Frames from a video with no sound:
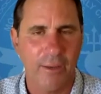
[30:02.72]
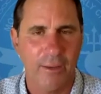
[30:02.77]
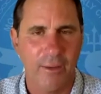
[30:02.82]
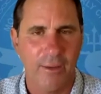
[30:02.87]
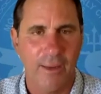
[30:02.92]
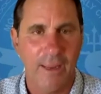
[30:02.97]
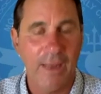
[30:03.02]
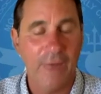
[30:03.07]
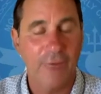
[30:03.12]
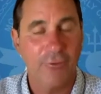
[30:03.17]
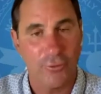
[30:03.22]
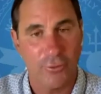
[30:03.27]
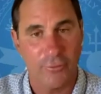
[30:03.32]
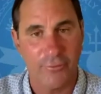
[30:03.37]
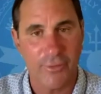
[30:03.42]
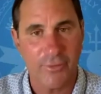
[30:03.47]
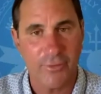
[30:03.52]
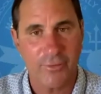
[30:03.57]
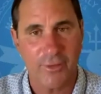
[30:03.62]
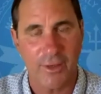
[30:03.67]
and Chula
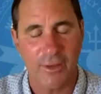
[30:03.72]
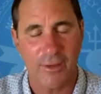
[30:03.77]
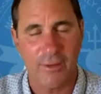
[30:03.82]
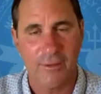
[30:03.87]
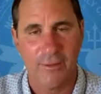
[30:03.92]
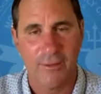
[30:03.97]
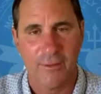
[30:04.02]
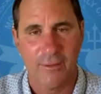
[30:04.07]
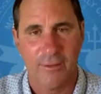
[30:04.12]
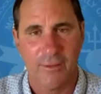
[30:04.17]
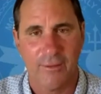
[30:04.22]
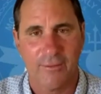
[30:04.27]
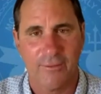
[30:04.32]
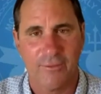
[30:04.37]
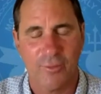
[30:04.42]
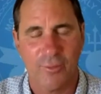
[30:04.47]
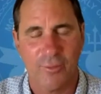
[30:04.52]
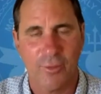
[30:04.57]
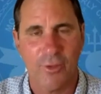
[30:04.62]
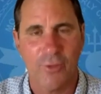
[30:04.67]
Vista
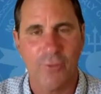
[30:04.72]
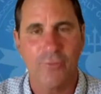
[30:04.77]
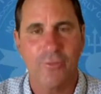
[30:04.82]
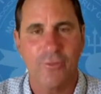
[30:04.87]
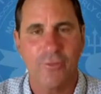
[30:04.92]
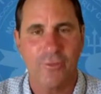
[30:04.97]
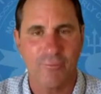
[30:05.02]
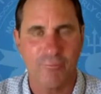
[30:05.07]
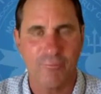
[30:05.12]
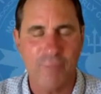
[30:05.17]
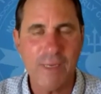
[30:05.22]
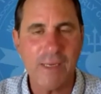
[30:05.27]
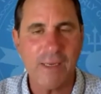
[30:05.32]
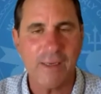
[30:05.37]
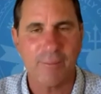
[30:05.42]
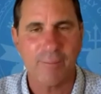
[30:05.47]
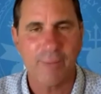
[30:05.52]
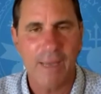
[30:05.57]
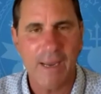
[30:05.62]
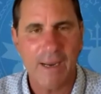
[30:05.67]
to be used as
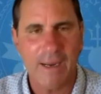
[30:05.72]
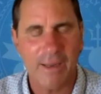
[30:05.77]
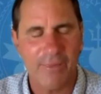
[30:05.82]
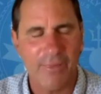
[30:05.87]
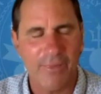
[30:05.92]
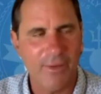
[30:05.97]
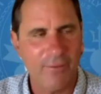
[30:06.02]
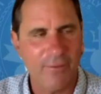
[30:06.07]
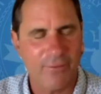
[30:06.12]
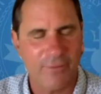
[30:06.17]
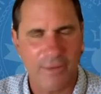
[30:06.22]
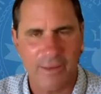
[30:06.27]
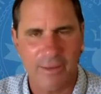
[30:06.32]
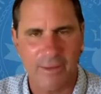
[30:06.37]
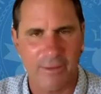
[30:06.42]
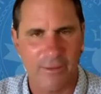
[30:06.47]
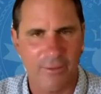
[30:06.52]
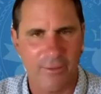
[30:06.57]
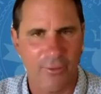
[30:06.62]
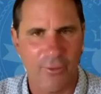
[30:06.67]
meat back, I think it was like in the
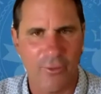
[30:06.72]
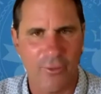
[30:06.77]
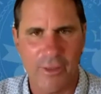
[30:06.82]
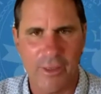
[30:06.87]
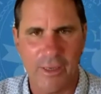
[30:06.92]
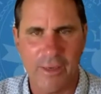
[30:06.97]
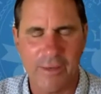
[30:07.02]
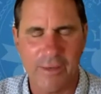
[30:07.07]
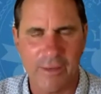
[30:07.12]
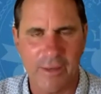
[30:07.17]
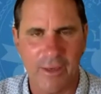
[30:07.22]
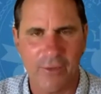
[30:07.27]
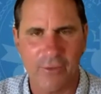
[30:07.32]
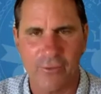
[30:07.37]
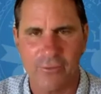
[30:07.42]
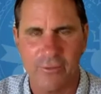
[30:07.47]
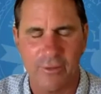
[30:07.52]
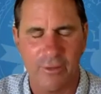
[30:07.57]
early 1900s.